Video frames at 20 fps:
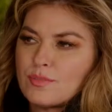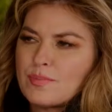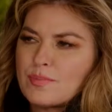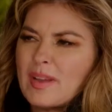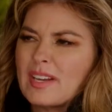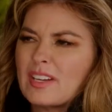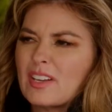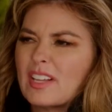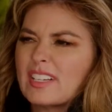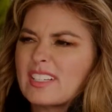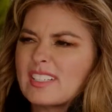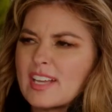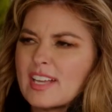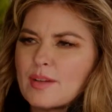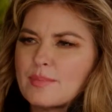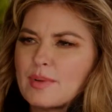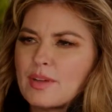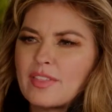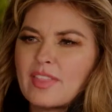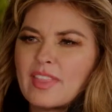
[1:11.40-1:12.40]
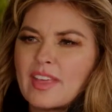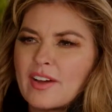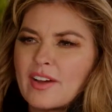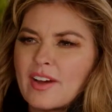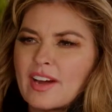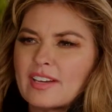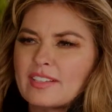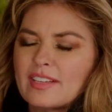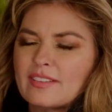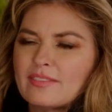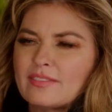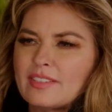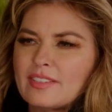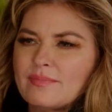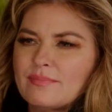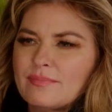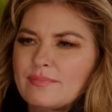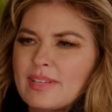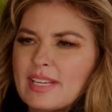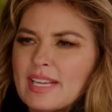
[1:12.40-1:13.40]
Spend a lot of time out there. I love
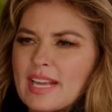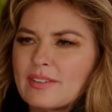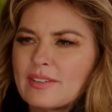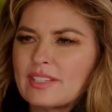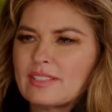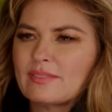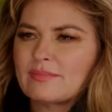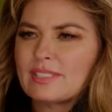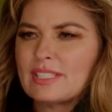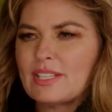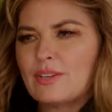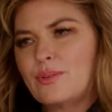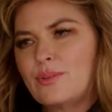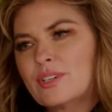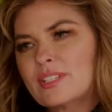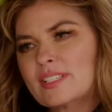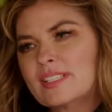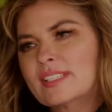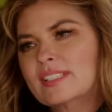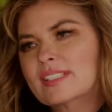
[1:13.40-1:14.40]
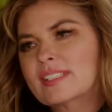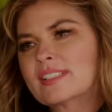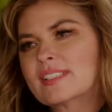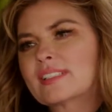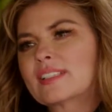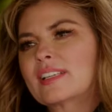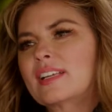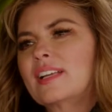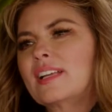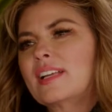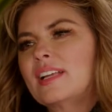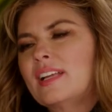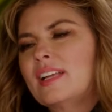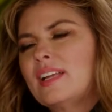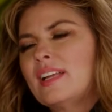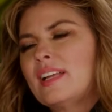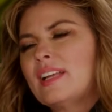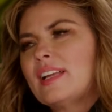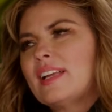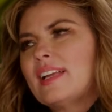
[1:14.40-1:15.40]
being out with the horses
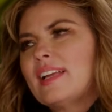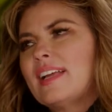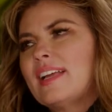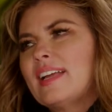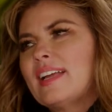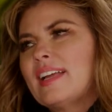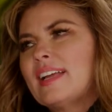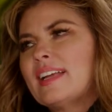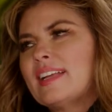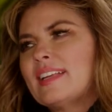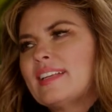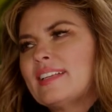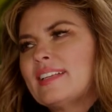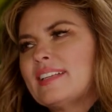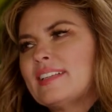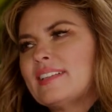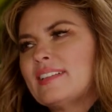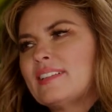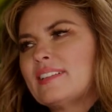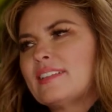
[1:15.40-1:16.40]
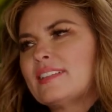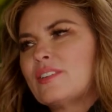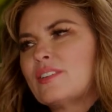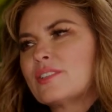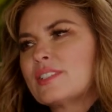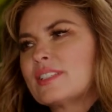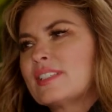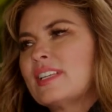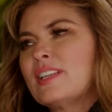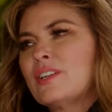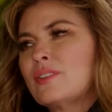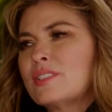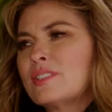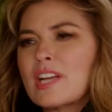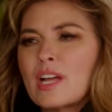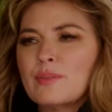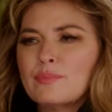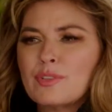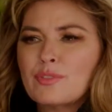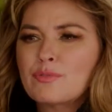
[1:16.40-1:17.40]
and or you know
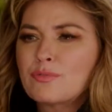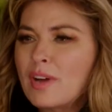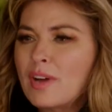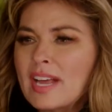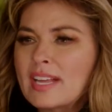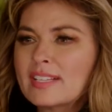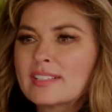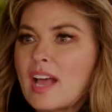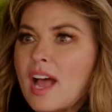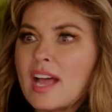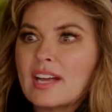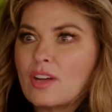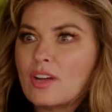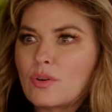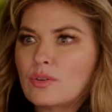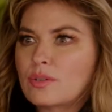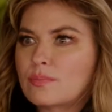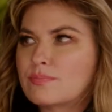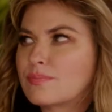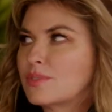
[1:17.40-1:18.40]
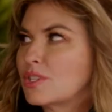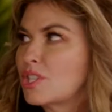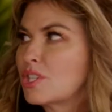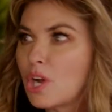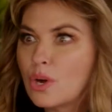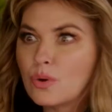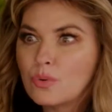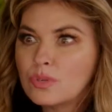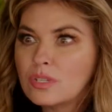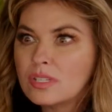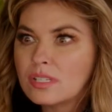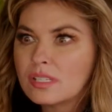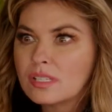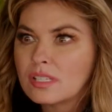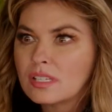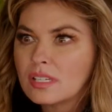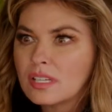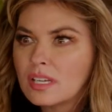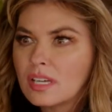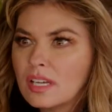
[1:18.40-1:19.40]
time with friends. I go to shows.